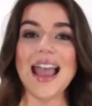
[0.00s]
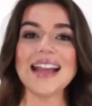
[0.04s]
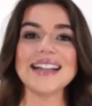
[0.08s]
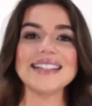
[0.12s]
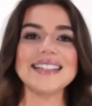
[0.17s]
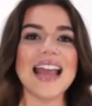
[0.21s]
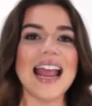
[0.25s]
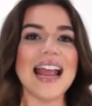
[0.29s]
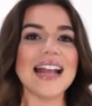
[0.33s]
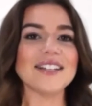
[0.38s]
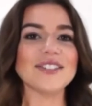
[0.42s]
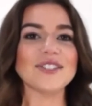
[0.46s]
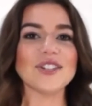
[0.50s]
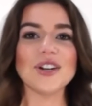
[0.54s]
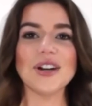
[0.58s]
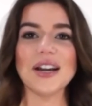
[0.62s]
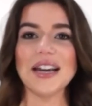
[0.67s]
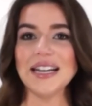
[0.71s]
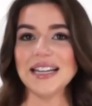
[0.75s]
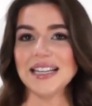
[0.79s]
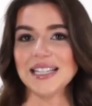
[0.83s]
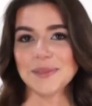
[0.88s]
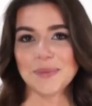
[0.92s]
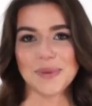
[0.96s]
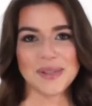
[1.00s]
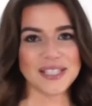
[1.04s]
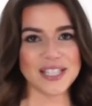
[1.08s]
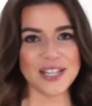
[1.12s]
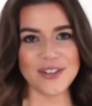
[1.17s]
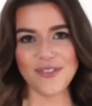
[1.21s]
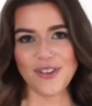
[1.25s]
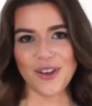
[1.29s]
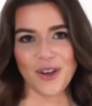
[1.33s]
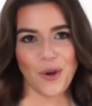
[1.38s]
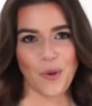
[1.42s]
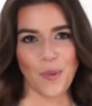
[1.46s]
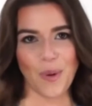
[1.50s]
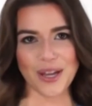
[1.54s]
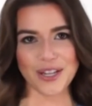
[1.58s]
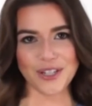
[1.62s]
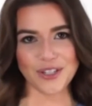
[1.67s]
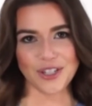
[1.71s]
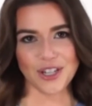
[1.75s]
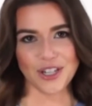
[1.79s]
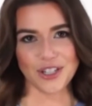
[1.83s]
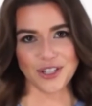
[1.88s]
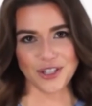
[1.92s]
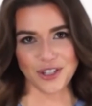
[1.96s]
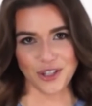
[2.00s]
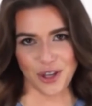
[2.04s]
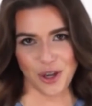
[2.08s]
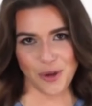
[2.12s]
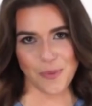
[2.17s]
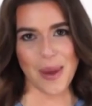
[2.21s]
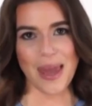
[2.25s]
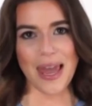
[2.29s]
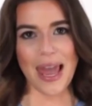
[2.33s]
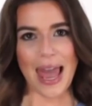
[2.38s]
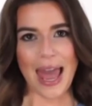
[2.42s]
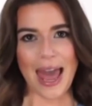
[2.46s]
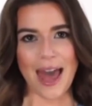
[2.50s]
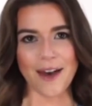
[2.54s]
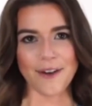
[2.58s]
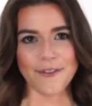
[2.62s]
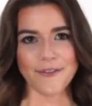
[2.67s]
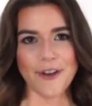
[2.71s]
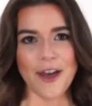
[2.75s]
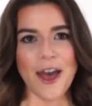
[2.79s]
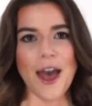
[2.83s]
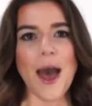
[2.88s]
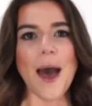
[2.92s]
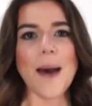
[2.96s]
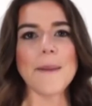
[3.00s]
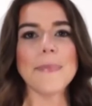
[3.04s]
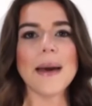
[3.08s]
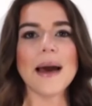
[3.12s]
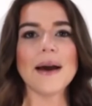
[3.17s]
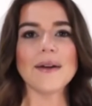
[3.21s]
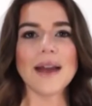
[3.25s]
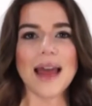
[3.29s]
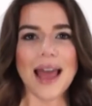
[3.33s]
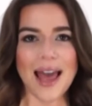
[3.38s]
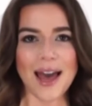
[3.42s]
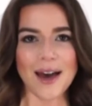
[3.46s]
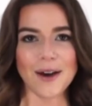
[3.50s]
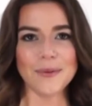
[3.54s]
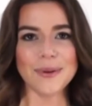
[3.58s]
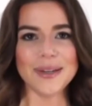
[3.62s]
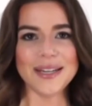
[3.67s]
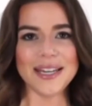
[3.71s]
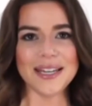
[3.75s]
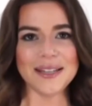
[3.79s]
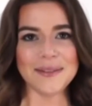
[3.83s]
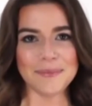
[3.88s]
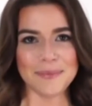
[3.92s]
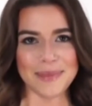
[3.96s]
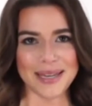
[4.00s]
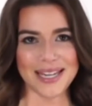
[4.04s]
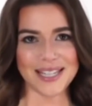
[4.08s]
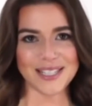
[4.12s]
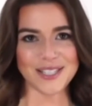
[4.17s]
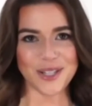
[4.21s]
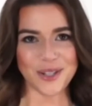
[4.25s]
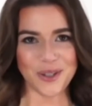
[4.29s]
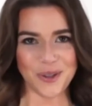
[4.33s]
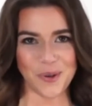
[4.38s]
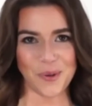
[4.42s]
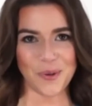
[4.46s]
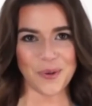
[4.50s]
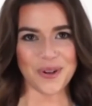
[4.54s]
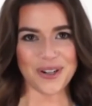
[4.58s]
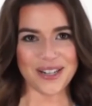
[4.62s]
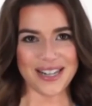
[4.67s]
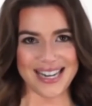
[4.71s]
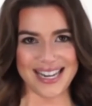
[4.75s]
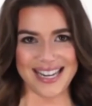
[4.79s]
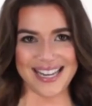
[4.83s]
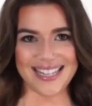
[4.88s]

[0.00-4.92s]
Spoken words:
a way to control HSV and live an outbreak-free life? At the